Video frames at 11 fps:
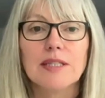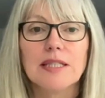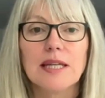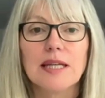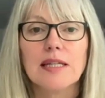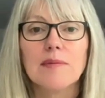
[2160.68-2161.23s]
to
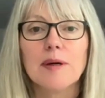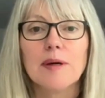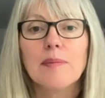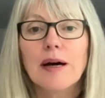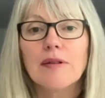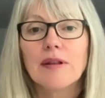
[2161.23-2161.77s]
say a little bit
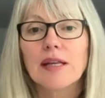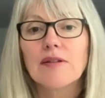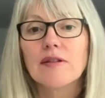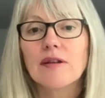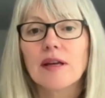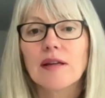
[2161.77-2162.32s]
about
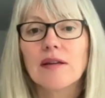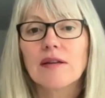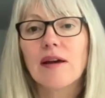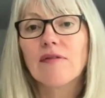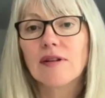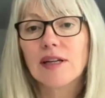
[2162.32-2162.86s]
this. It
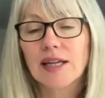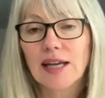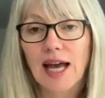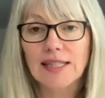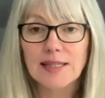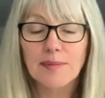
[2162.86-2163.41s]
definitely
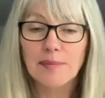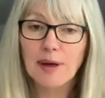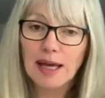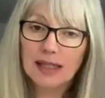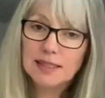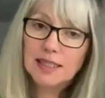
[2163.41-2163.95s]
has
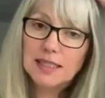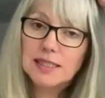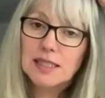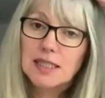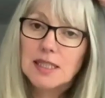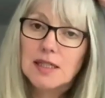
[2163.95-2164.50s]
impacted
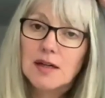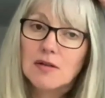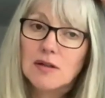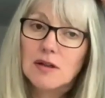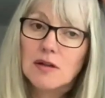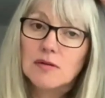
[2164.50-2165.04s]

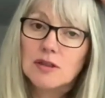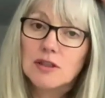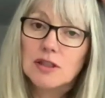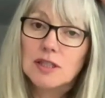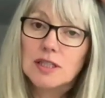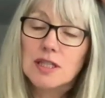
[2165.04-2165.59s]
on
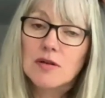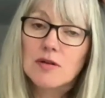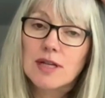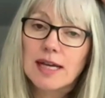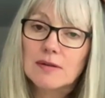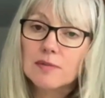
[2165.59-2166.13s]
culture. There's no
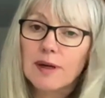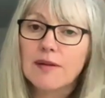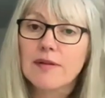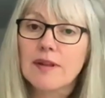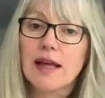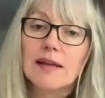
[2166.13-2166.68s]
doubt
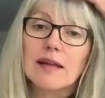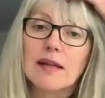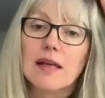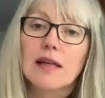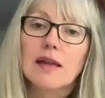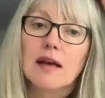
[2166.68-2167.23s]
about that.
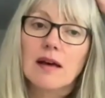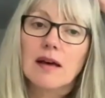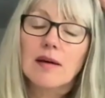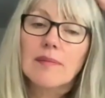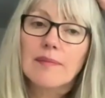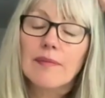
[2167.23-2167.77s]

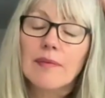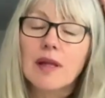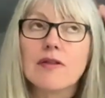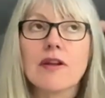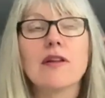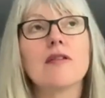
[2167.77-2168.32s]

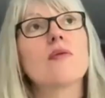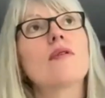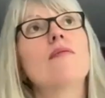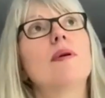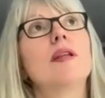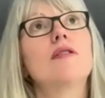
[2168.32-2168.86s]
Since
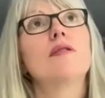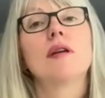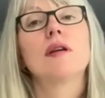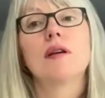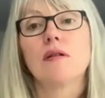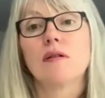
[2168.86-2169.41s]
we've been
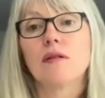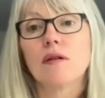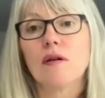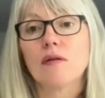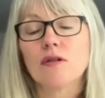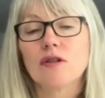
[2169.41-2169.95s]
doing the
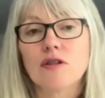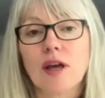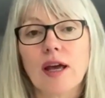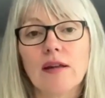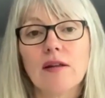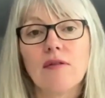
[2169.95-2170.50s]

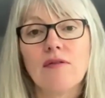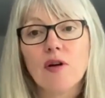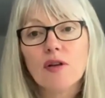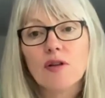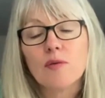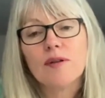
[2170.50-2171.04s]
CultureScan, and the
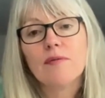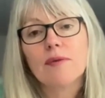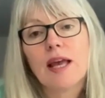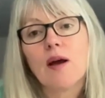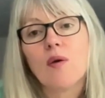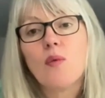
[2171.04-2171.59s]
further we
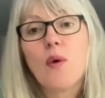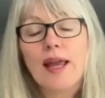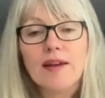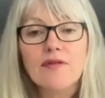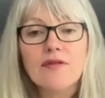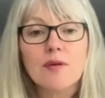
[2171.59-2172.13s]
get
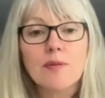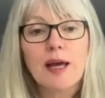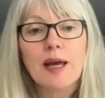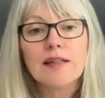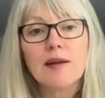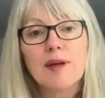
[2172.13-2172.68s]
away from the
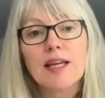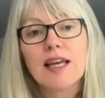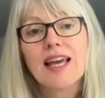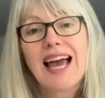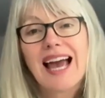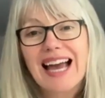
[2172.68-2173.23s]
pandemic,
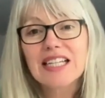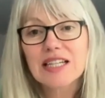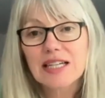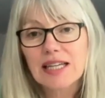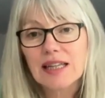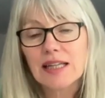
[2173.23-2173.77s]

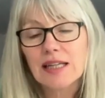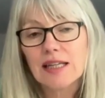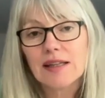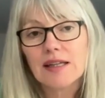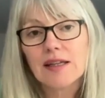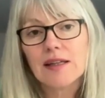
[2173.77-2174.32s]
actually
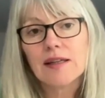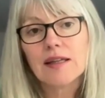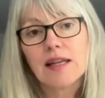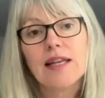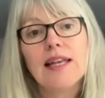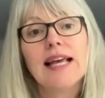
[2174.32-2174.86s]
the
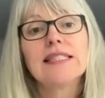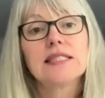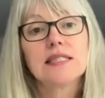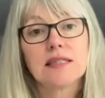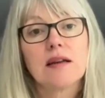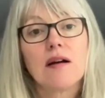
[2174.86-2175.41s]

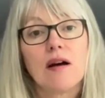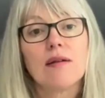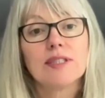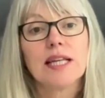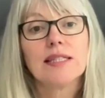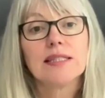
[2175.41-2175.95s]
less I'm
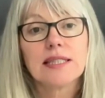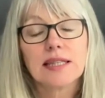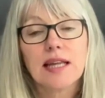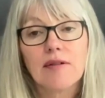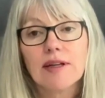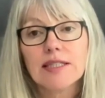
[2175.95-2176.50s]
sensing
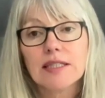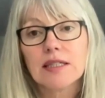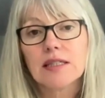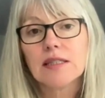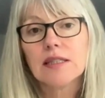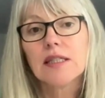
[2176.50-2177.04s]
there is
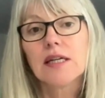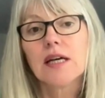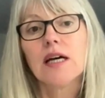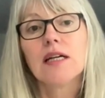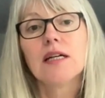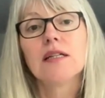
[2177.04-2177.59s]
a
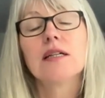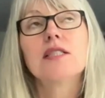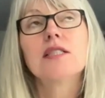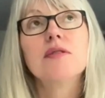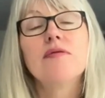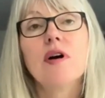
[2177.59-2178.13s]

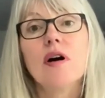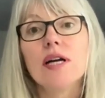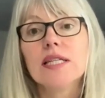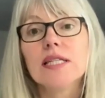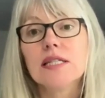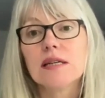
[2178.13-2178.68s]

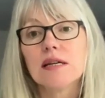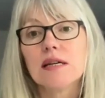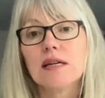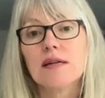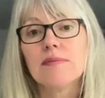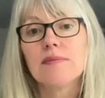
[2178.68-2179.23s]
divide
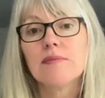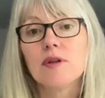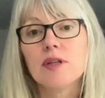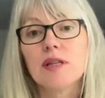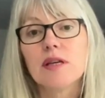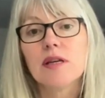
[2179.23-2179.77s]

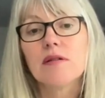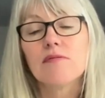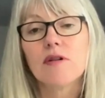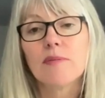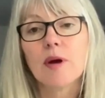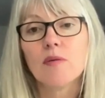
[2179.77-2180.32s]
with the
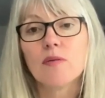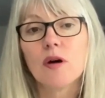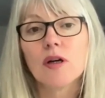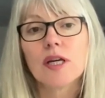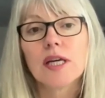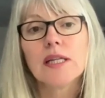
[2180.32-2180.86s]
remote
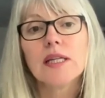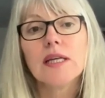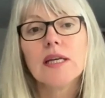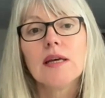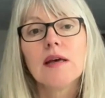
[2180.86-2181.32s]
working.